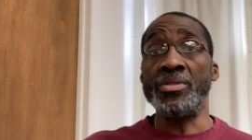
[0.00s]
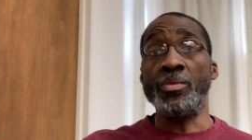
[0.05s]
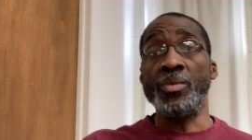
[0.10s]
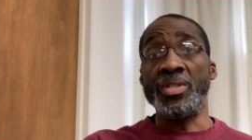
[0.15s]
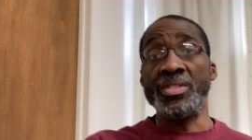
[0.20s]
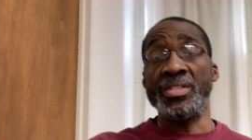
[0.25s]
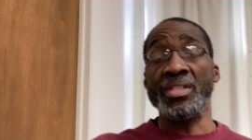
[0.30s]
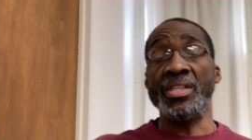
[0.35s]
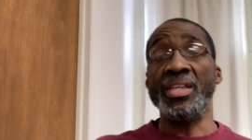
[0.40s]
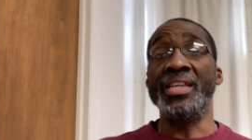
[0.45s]
And
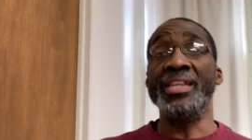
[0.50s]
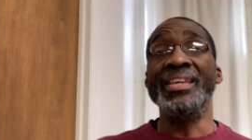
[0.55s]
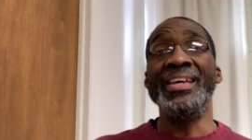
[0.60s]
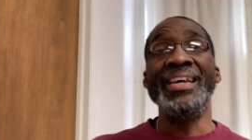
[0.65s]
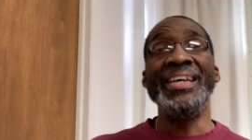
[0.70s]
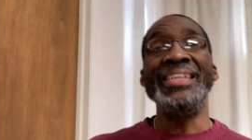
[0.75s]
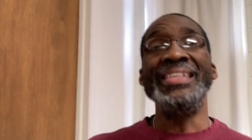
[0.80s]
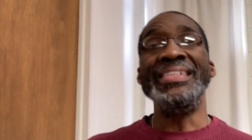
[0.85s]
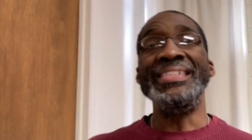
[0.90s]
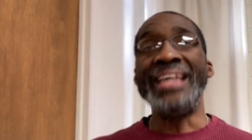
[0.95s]
once again,
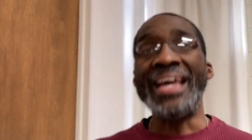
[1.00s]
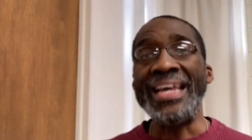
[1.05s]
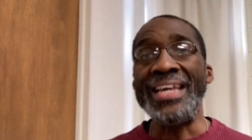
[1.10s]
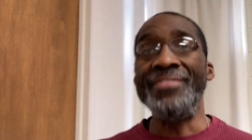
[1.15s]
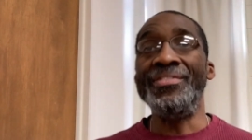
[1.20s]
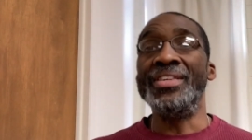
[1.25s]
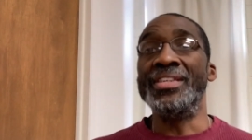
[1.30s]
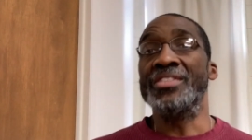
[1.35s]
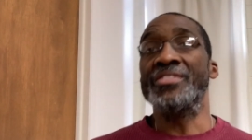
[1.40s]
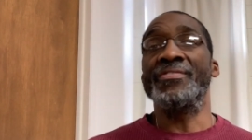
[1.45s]

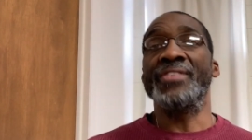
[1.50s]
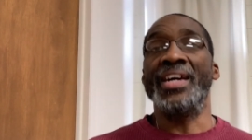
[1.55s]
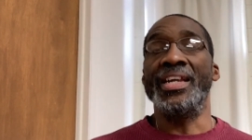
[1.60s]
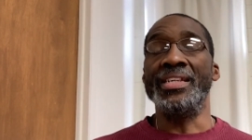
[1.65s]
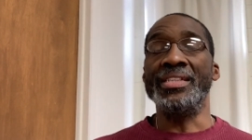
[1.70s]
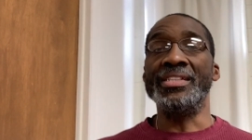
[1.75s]
David is fighting